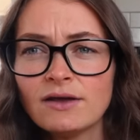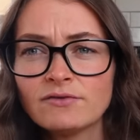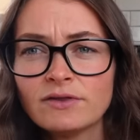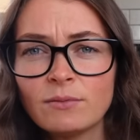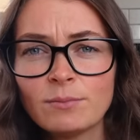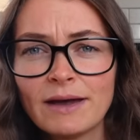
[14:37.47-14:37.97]

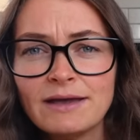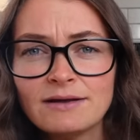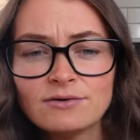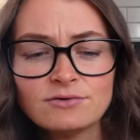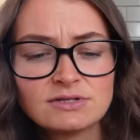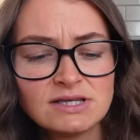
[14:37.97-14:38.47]
everything
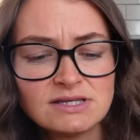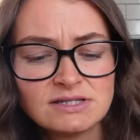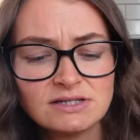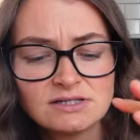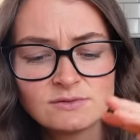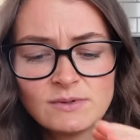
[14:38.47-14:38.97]
bagel
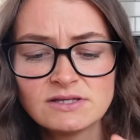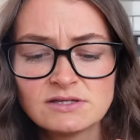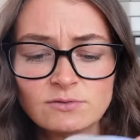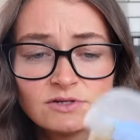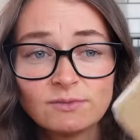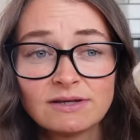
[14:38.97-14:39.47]
seasoning
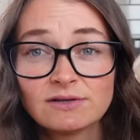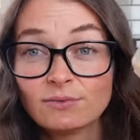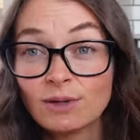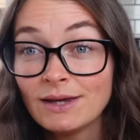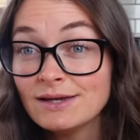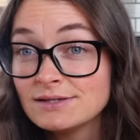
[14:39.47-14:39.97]
dispenser which makes it
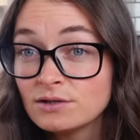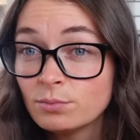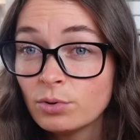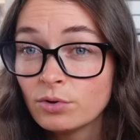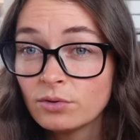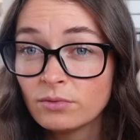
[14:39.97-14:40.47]
really easy to
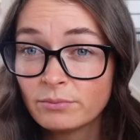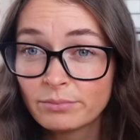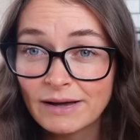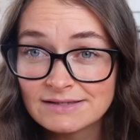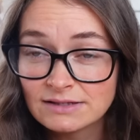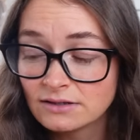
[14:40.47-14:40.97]
put them on
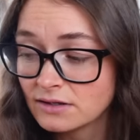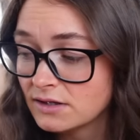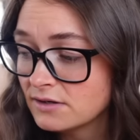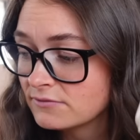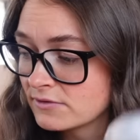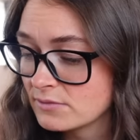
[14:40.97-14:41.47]
basically
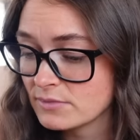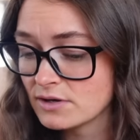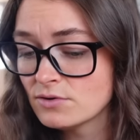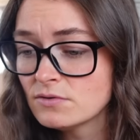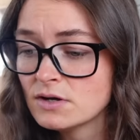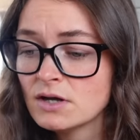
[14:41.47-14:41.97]
every
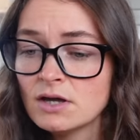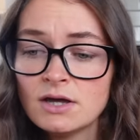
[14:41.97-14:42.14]
meal.